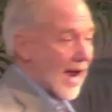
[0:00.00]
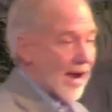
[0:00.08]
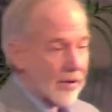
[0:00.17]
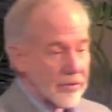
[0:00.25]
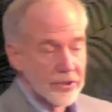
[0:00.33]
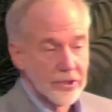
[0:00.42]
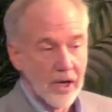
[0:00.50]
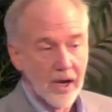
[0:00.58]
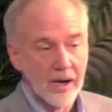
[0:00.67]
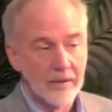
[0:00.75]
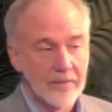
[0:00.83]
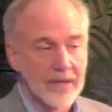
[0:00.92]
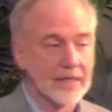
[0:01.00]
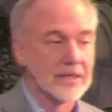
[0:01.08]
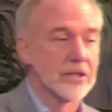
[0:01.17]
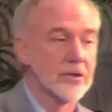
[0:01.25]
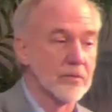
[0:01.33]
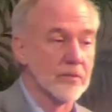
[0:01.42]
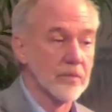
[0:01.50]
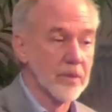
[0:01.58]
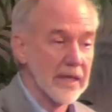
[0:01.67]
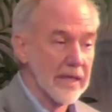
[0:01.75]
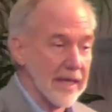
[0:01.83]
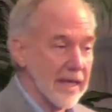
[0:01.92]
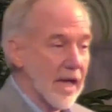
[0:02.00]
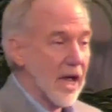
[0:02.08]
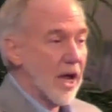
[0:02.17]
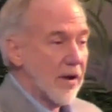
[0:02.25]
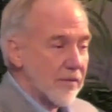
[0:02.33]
our job is to really